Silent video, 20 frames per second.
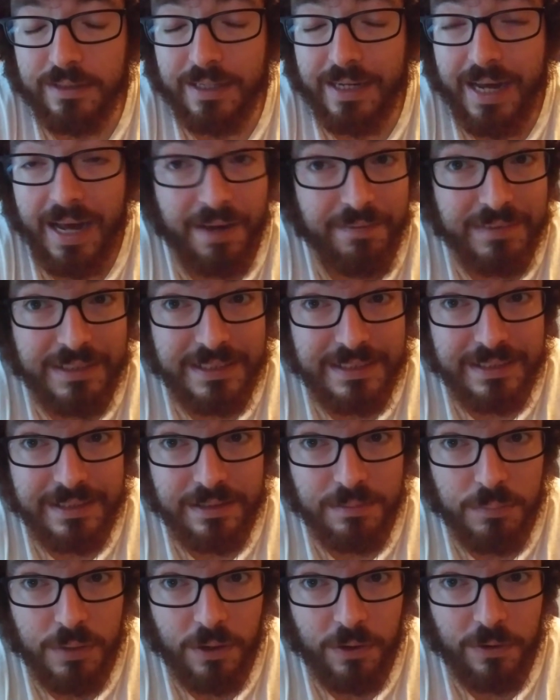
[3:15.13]
Haven't seen
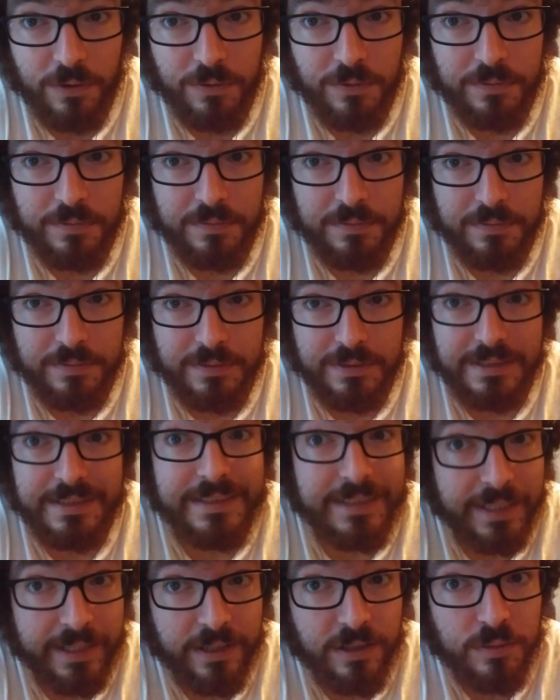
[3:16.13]
them all.
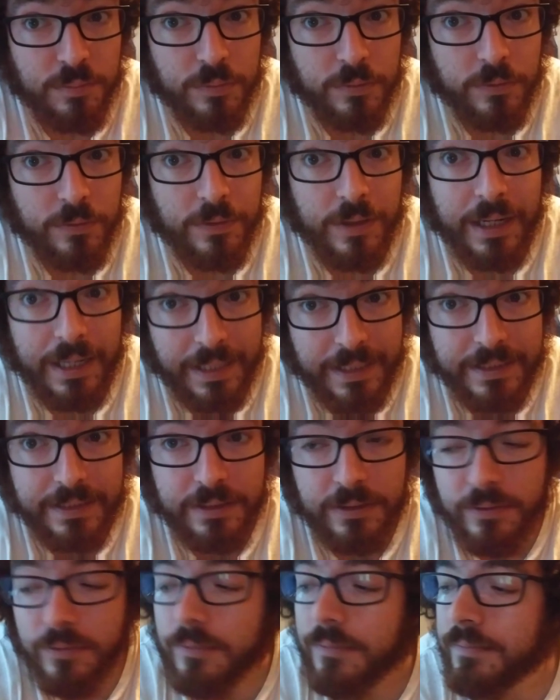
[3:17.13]
Terrible, I
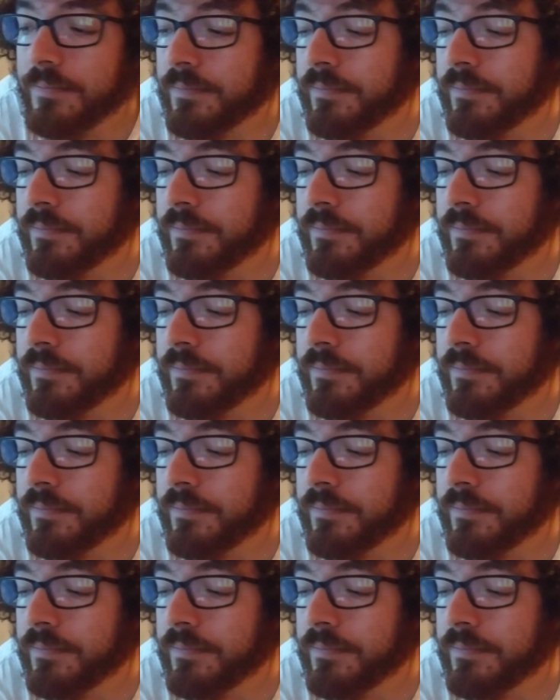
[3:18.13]
know.